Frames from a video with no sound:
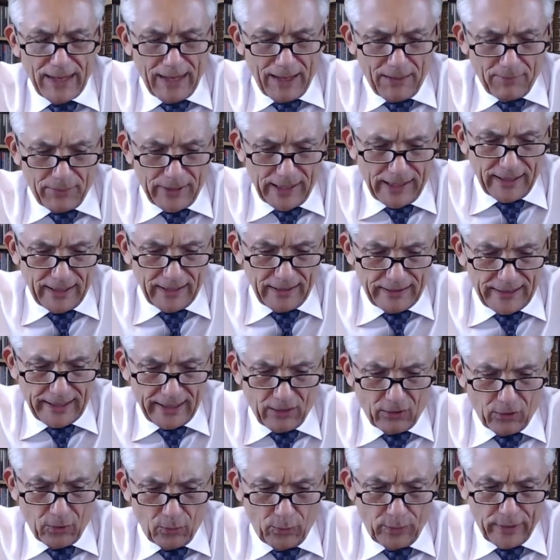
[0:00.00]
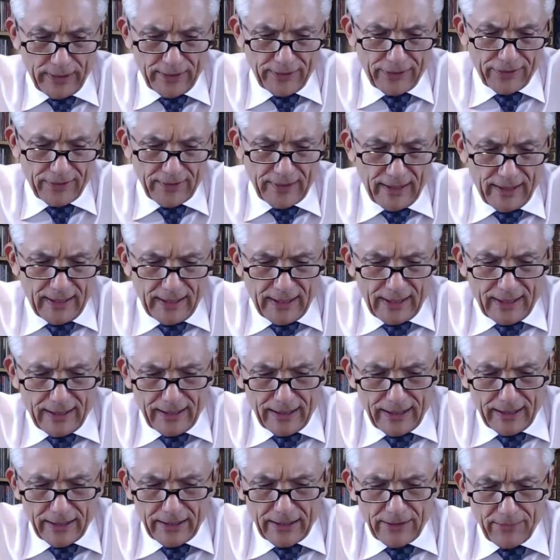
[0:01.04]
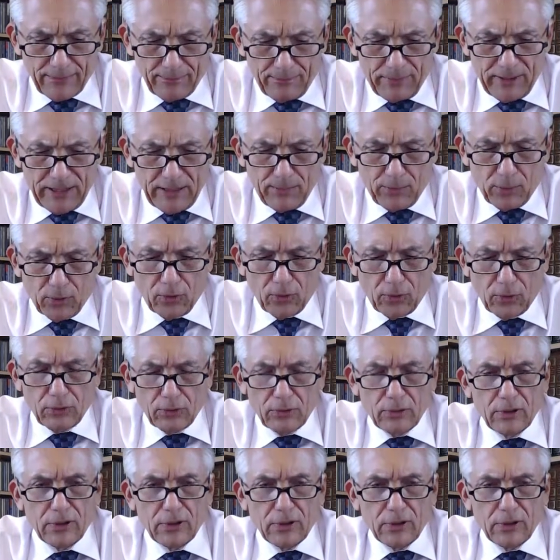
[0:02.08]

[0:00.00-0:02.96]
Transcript: but it dealt with people